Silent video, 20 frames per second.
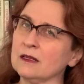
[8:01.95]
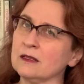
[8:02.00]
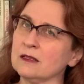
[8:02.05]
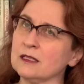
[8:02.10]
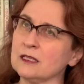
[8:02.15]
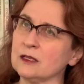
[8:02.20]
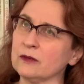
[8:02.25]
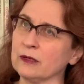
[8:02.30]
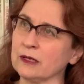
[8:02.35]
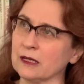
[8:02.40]

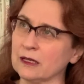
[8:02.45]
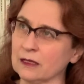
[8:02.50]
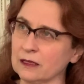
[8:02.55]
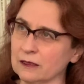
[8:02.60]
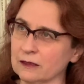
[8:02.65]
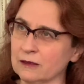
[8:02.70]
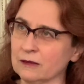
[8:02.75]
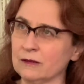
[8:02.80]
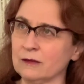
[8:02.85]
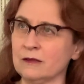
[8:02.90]
to
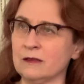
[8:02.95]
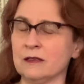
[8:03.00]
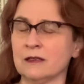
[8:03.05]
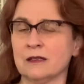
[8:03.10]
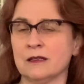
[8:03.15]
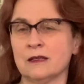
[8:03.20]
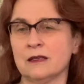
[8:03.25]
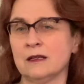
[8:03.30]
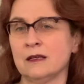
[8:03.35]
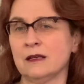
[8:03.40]
include
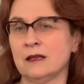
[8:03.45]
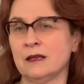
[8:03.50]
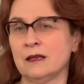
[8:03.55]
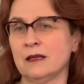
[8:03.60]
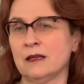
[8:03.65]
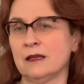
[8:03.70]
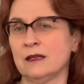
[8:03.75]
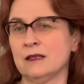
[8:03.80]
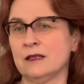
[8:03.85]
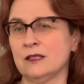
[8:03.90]

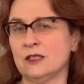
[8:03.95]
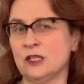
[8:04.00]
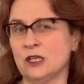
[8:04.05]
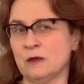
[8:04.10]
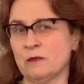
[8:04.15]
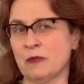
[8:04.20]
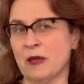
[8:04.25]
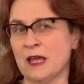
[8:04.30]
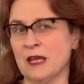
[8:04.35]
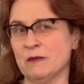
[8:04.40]
Jean
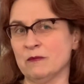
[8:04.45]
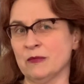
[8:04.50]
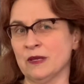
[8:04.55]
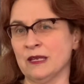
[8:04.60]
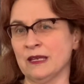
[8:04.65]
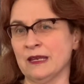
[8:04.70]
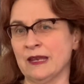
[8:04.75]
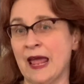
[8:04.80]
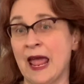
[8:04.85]
Pateman